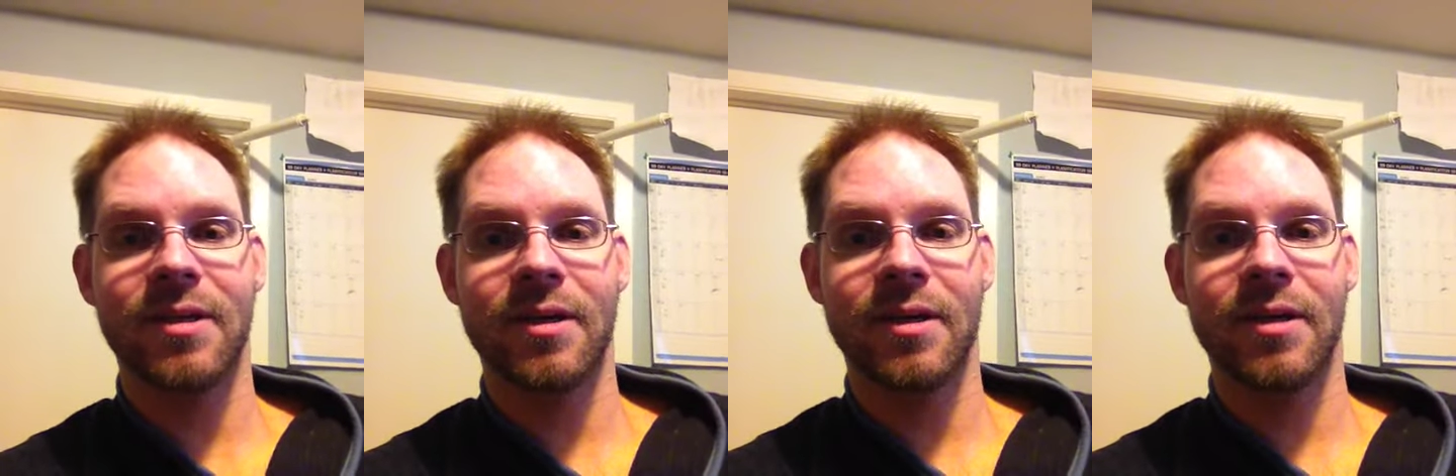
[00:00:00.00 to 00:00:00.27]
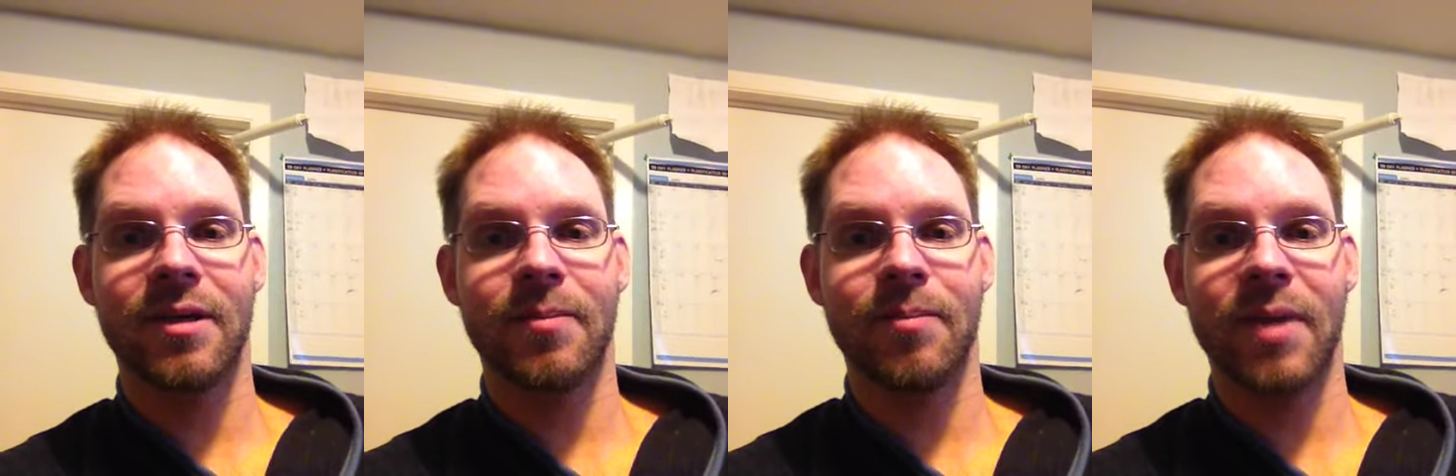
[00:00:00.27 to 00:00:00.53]

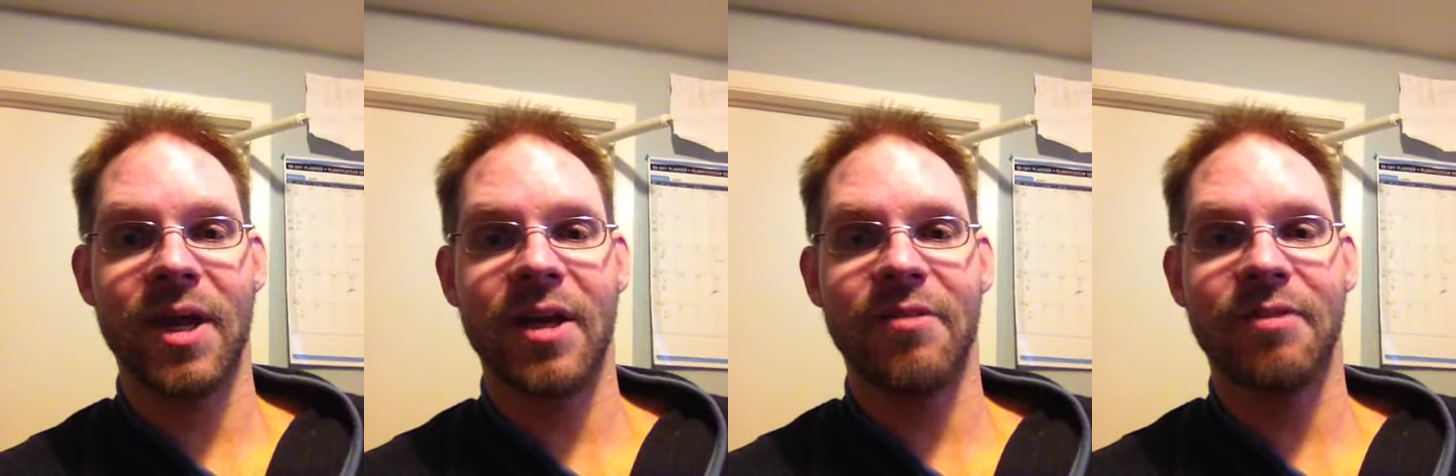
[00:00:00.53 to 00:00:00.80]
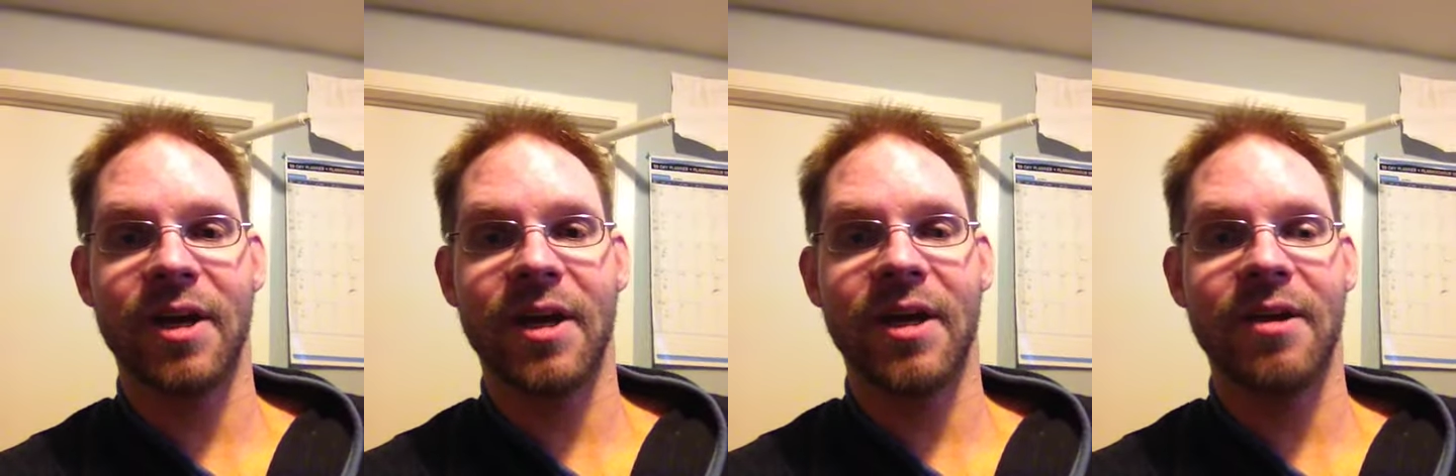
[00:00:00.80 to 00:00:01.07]
And
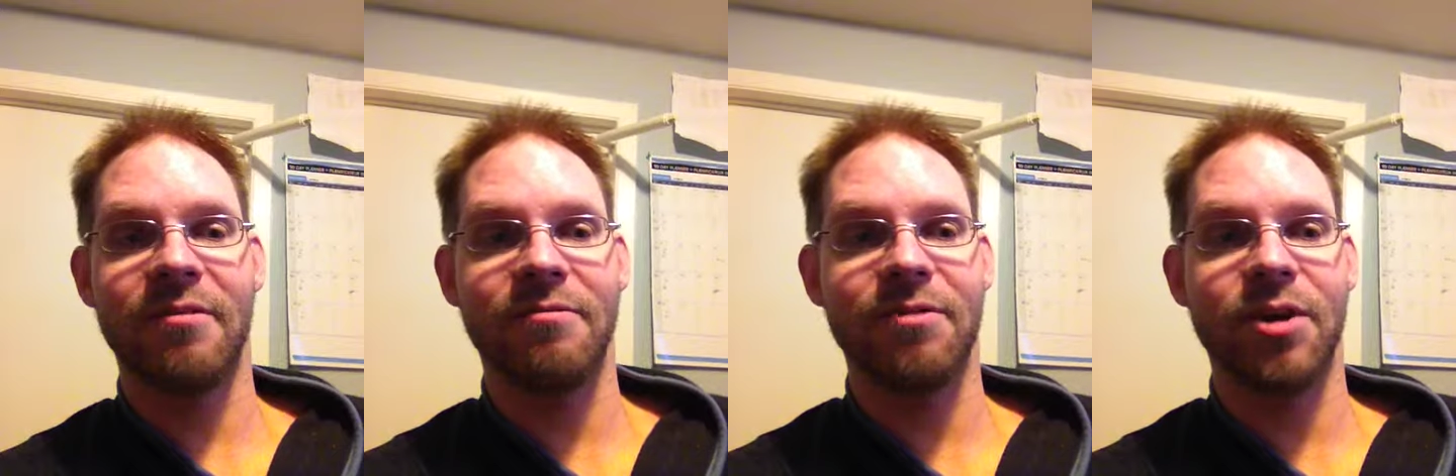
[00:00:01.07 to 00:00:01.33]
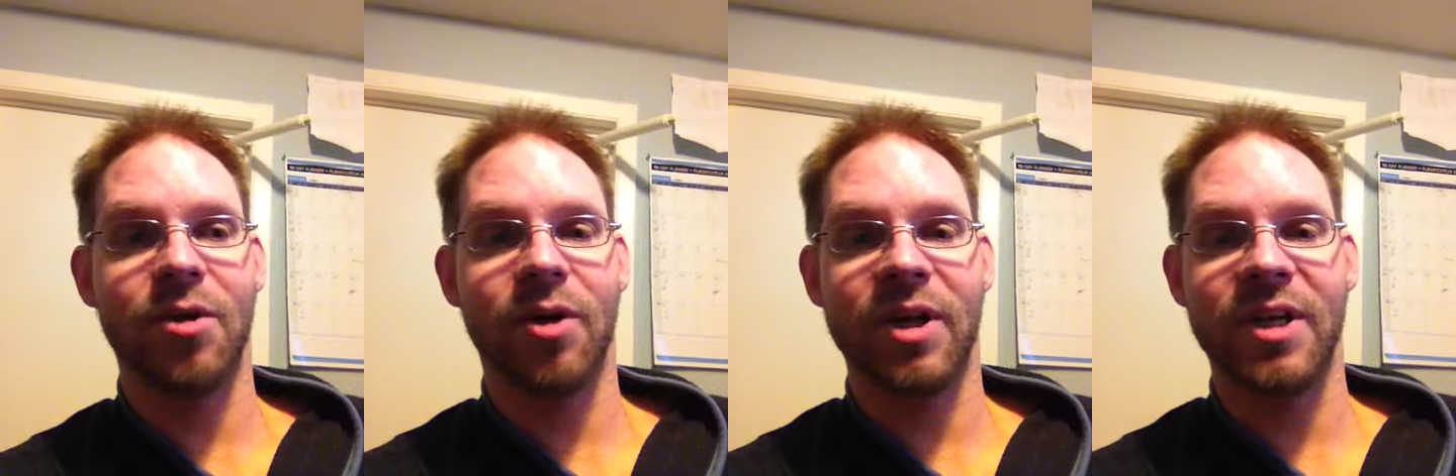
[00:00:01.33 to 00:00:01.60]
if I have,
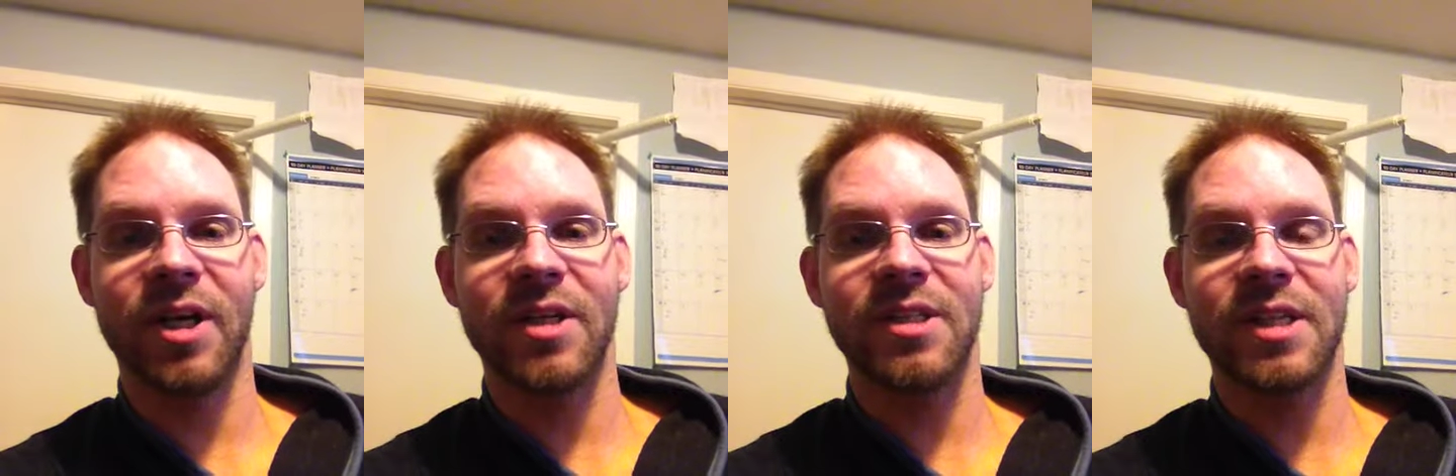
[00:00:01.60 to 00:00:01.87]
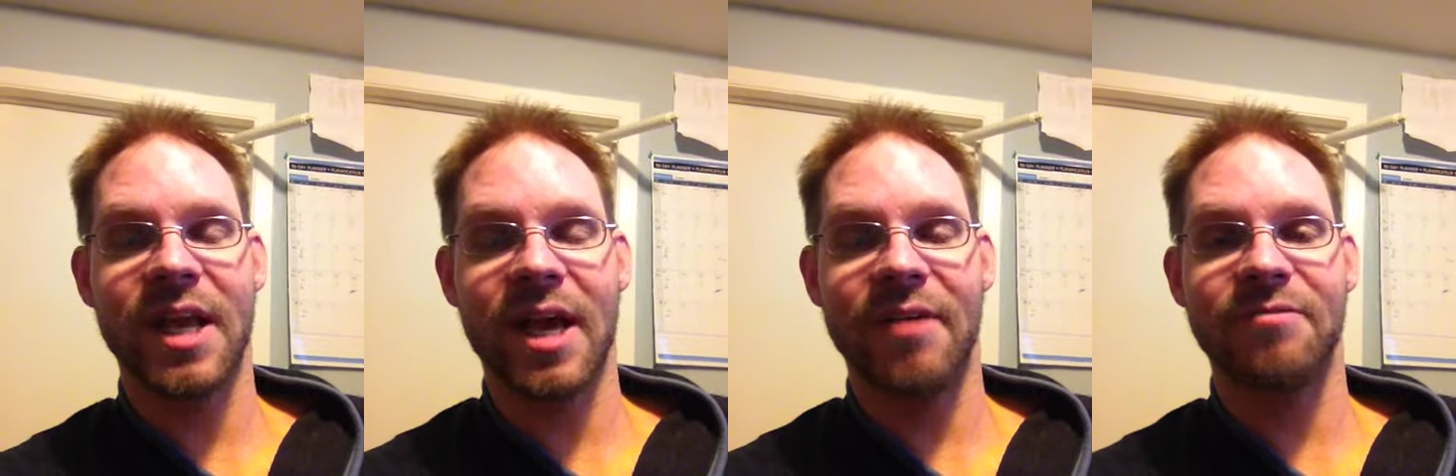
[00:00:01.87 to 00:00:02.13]
you know, a
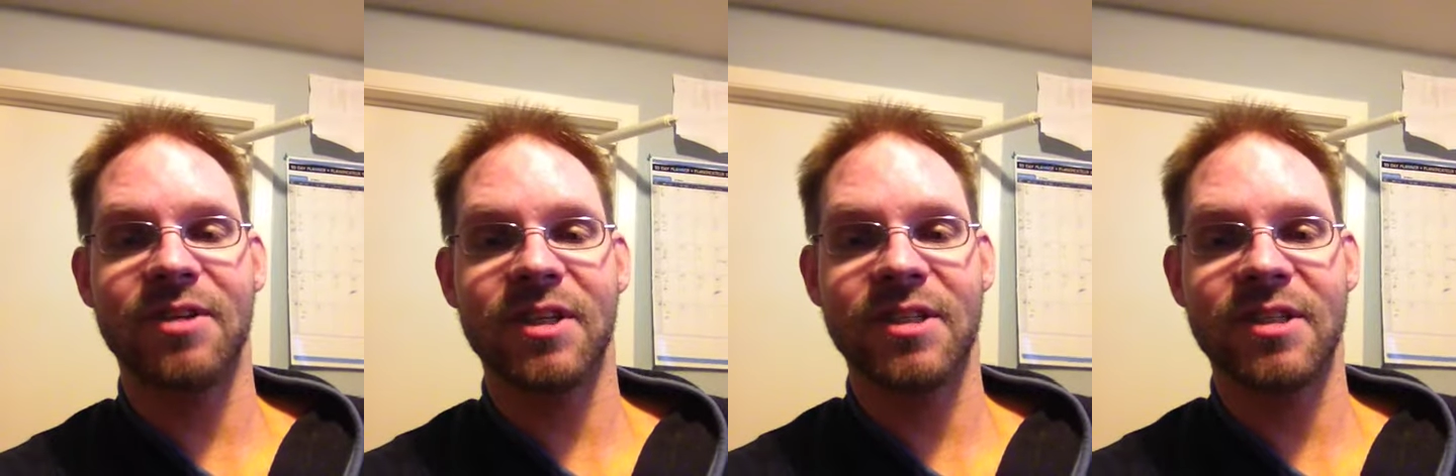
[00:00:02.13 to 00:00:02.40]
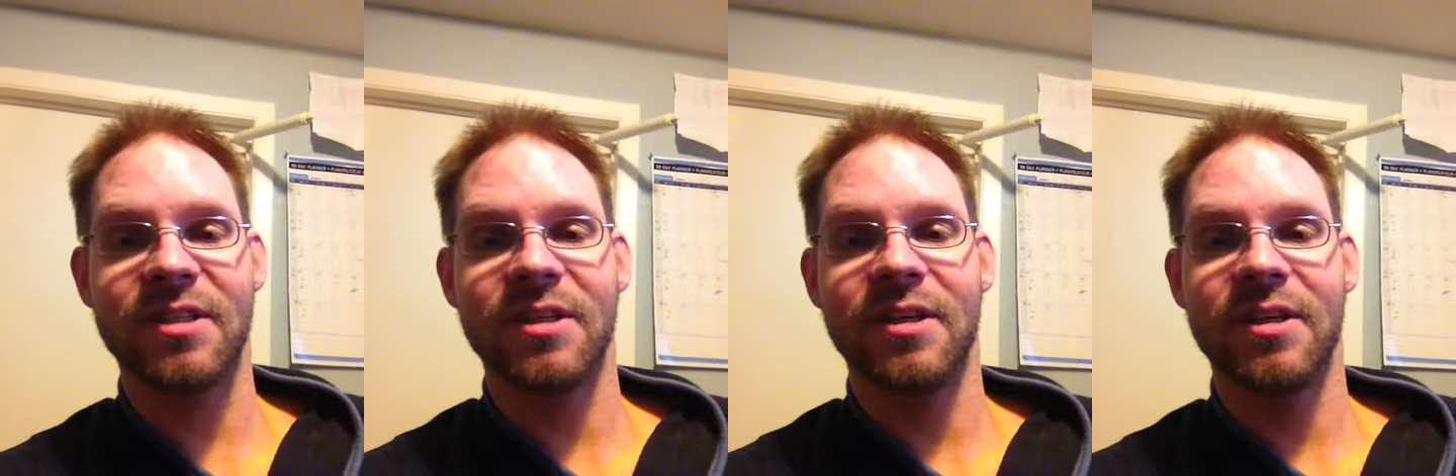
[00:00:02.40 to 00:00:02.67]
dozen, half dozen,